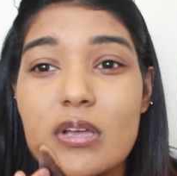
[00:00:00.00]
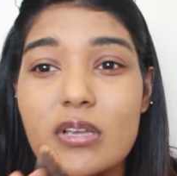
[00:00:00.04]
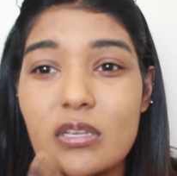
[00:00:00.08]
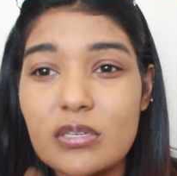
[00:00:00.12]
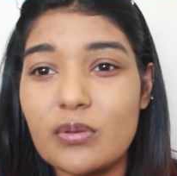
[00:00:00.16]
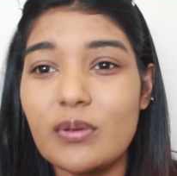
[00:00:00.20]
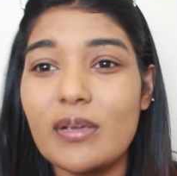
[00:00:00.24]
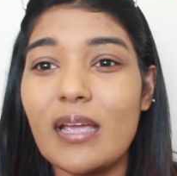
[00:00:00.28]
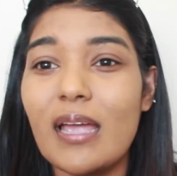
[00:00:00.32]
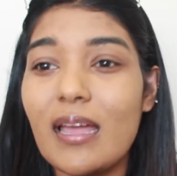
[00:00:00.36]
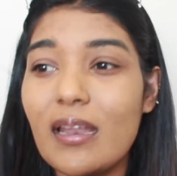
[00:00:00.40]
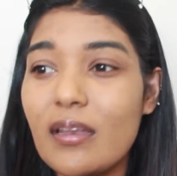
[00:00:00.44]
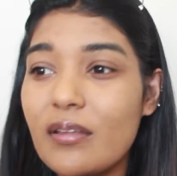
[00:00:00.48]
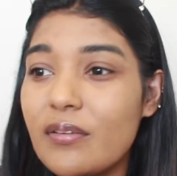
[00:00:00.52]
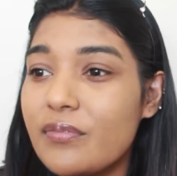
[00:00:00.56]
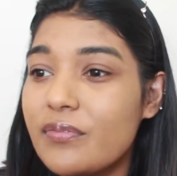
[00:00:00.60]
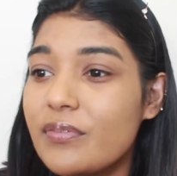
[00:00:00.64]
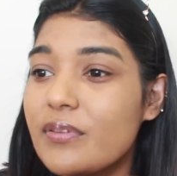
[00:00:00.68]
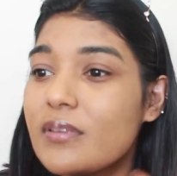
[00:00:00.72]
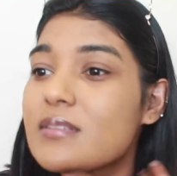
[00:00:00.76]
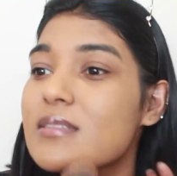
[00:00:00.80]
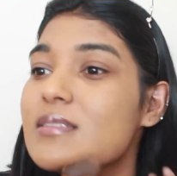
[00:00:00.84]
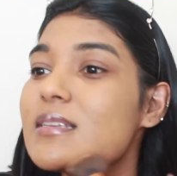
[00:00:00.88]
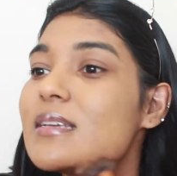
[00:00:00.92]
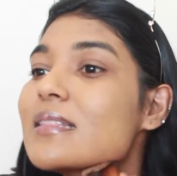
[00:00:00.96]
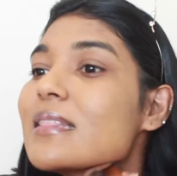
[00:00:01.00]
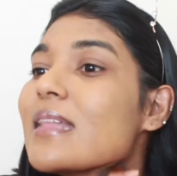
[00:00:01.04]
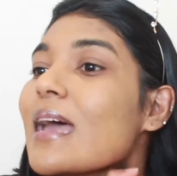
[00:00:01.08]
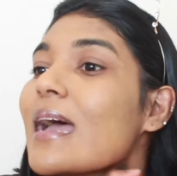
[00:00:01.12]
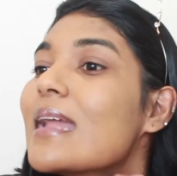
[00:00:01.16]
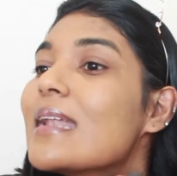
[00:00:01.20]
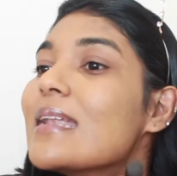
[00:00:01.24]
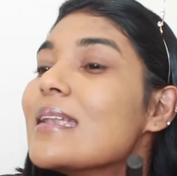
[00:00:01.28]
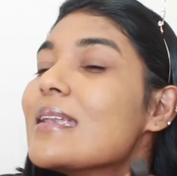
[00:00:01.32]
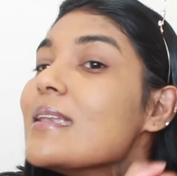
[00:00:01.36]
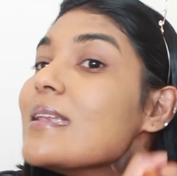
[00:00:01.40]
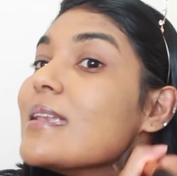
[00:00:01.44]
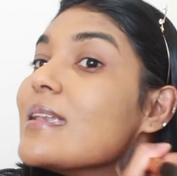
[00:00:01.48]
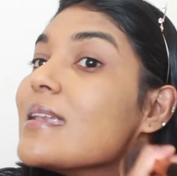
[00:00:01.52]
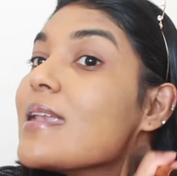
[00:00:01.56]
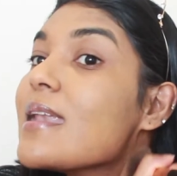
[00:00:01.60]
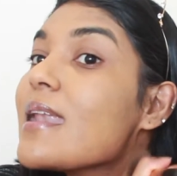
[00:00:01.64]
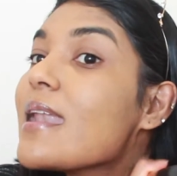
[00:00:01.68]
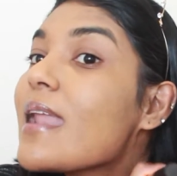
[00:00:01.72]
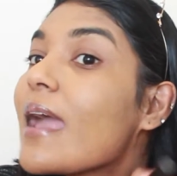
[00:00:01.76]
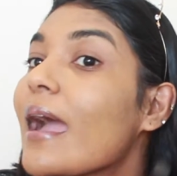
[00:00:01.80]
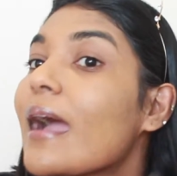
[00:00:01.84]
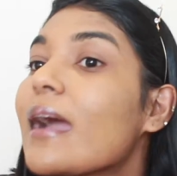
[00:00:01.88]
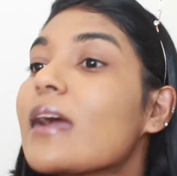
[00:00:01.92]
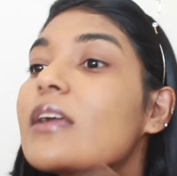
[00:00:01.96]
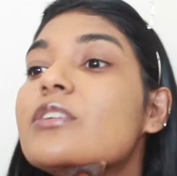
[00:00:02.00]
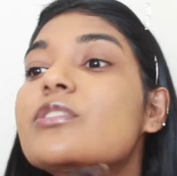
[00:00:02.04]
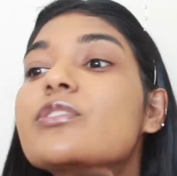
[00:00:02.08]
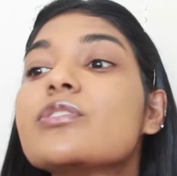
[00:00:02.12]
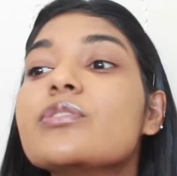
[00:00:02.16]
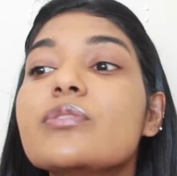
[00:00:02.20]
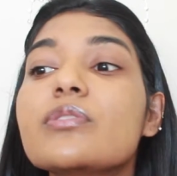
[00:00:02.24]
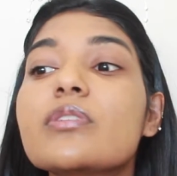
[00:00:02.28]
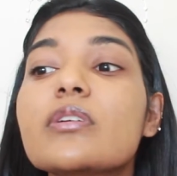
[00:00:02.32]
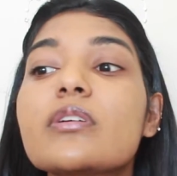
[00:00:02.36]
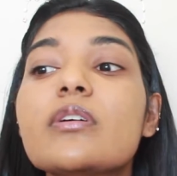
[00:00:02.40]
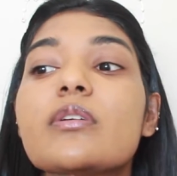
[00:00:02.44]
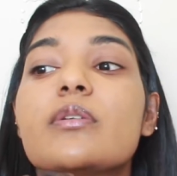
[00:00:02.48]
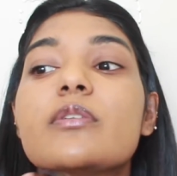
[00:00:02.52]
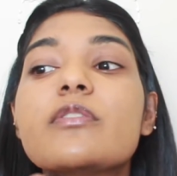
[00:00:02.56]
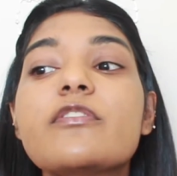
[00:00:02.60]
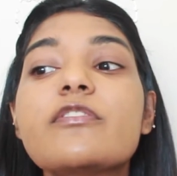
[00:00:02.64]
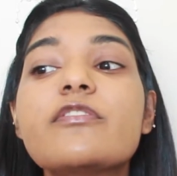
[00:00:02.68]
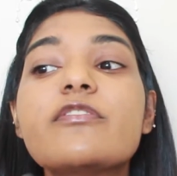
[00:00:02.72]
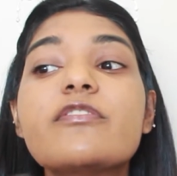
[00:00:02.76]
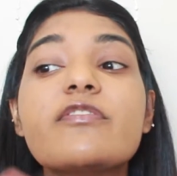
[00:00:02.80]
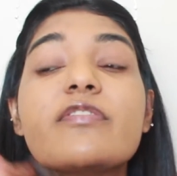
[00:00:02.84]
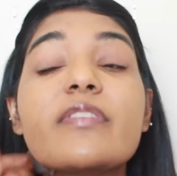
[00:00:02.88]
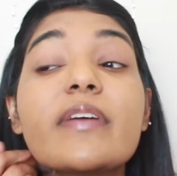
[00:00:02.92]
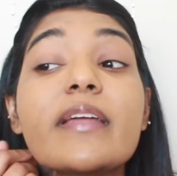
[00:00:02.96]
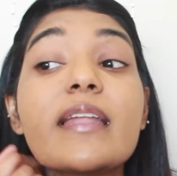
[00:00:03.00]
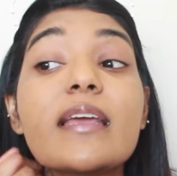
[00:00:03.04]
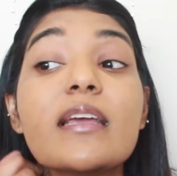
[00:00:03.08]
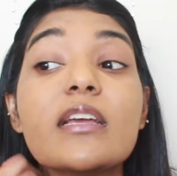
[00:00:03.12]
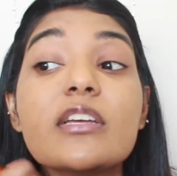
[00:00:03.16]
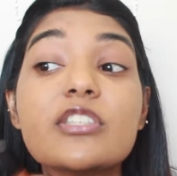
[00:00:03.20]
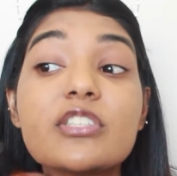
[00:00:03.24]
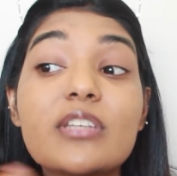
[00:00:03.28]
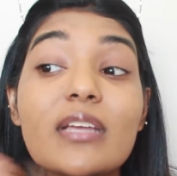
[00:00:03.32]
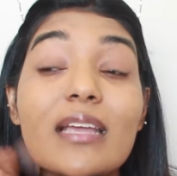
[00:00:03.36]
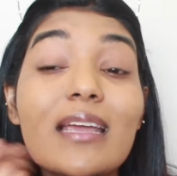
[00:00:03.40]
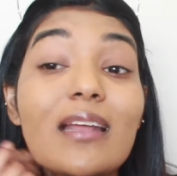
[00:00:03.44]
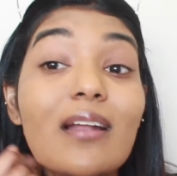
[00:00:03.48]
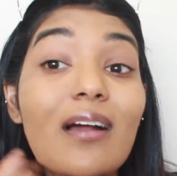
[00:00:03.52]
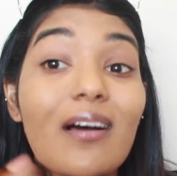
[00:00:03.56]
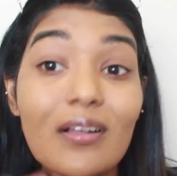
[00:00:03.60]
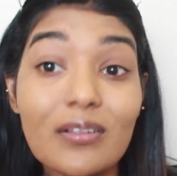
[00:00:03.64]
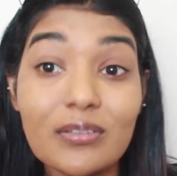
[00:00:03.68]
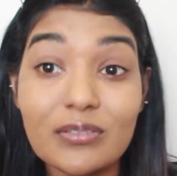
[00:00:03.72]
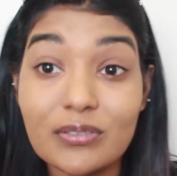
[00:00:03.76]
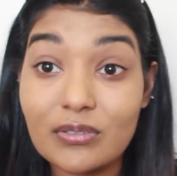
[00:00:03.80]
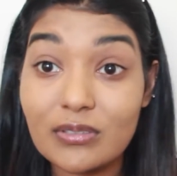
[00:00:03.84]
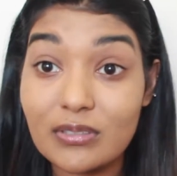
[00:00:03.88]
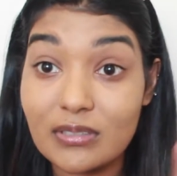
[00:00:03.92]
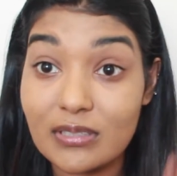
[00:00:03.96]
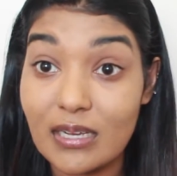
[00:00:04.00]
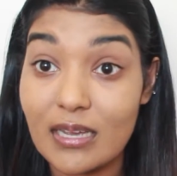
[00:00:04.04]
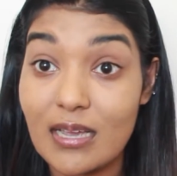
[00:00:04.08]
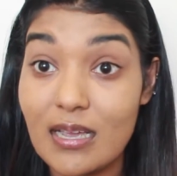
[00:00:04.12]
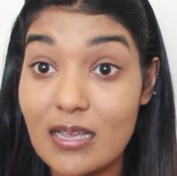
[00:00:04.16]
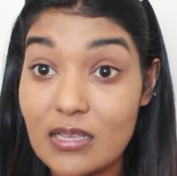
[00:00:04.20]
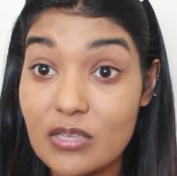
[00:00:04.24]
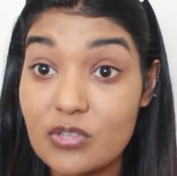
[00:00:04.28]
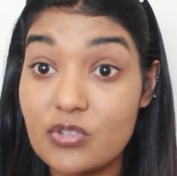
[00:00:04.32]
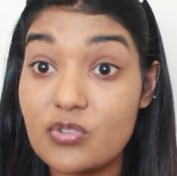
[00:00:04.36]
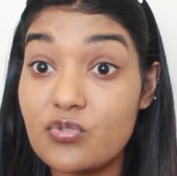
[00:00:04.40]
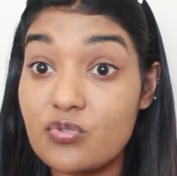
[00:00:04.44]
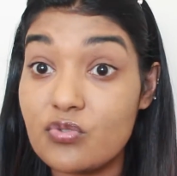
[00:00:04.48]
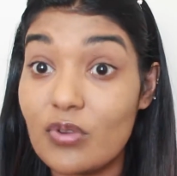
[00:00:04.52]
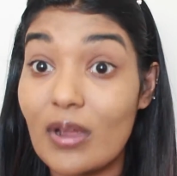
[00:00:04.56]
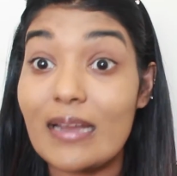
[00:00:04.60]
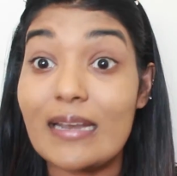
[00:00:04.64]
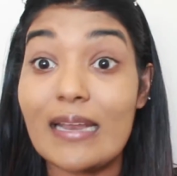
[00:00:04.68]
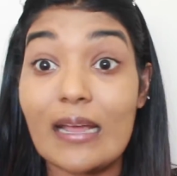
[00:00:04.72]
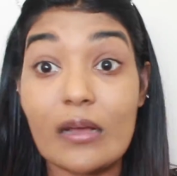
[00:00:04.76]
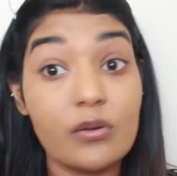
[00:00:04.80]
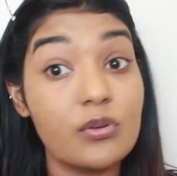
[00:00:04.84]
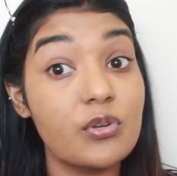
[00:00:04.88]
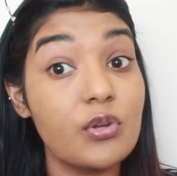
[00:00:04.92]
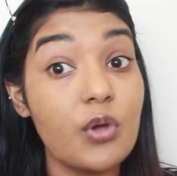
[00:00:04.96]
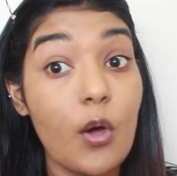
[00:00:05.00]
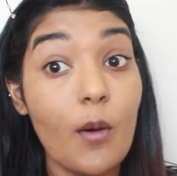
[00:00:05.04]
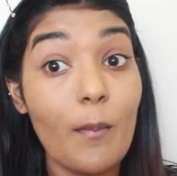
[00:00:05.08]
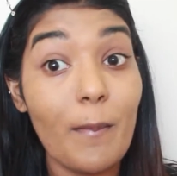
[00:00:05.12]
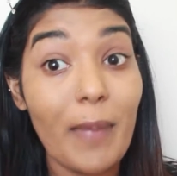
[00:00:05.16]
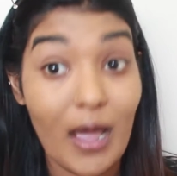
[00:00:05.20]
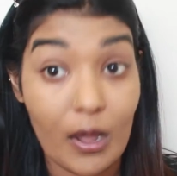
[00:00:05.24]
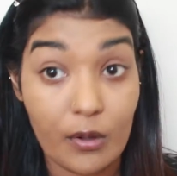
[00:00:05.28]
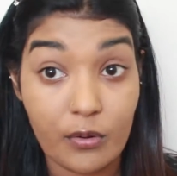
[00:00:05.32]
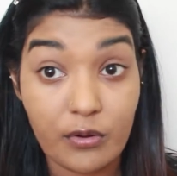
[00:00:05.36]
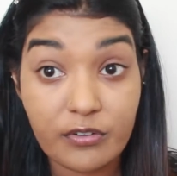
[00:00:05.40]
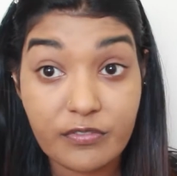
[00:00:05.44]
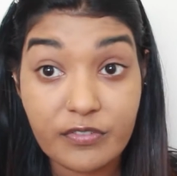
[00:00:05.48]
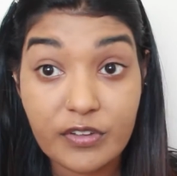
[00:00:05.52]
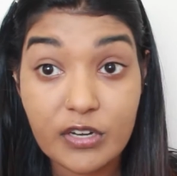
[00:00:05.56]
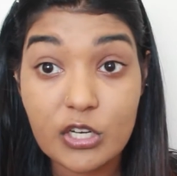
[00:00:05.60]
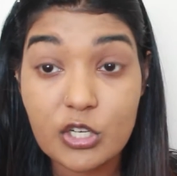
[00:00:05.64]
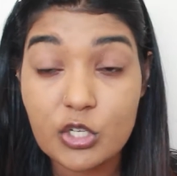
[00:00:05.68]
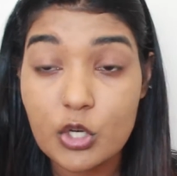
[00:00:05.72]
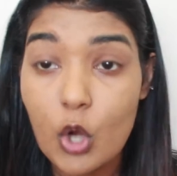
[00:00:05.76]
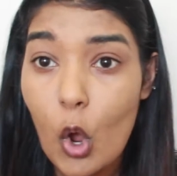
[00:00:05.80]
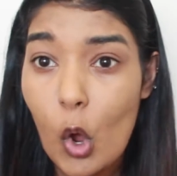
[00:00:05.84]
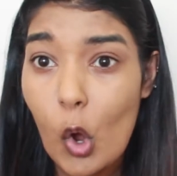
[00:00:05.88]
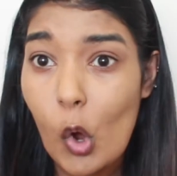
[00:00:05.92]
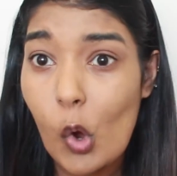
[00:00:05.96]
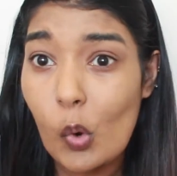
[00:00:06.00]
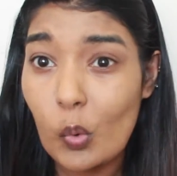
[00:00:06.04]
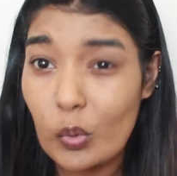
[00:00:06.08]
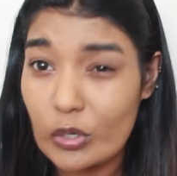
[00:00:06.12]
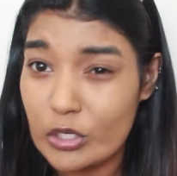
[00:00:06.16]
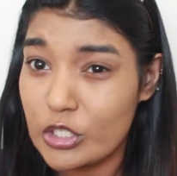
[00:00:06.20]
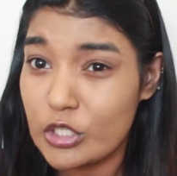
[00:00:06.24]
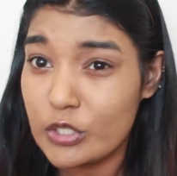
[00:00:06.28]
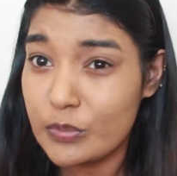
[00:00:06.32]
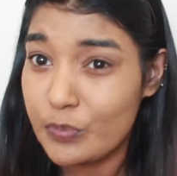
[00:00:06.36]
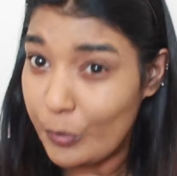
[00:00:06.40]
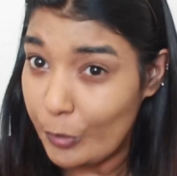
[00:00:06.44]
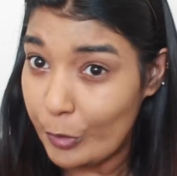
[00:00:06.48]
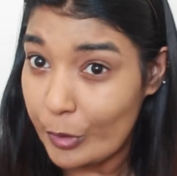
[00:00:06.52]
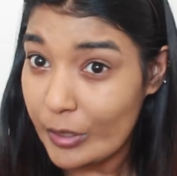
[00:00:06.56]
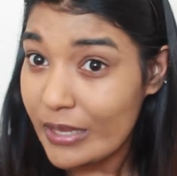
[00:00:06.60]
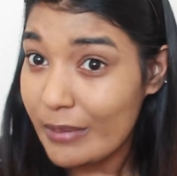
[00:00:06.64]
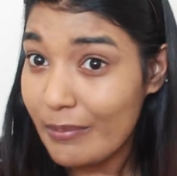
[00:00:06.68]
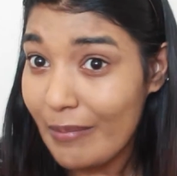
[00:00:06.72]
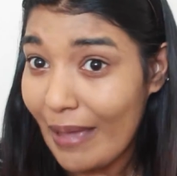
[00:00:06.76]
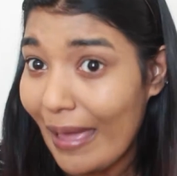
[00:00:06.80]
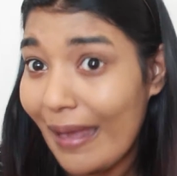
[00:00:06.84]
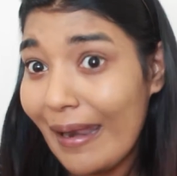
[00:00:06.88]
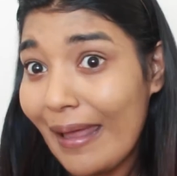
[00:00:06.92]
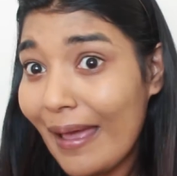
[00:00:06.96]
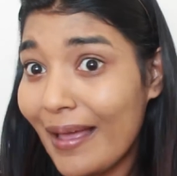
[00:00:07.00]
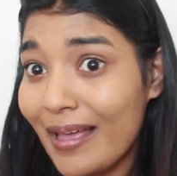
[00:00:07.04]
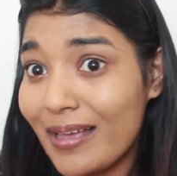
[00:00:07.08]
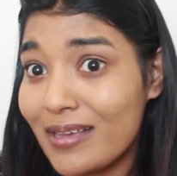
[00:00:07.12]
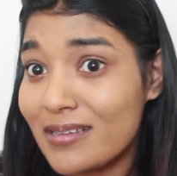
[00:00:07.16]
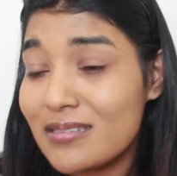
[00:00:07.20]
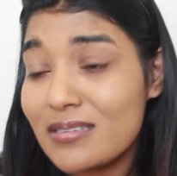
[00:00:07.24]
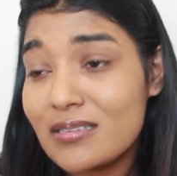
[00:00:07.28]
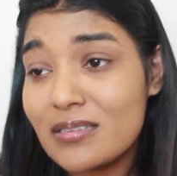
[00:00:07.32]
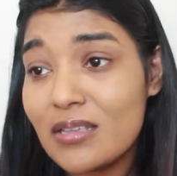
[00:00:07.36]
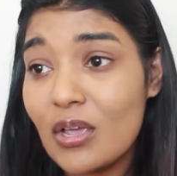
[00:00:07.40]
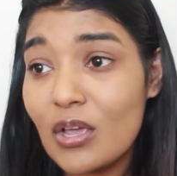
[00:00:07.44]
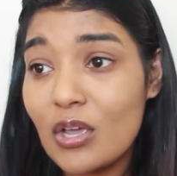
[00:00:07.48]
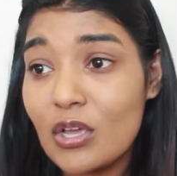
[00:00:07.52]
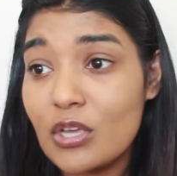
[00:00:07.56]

So it kind of feels like that natural finish. It also does dry down to a powder finish, which is pretty badass.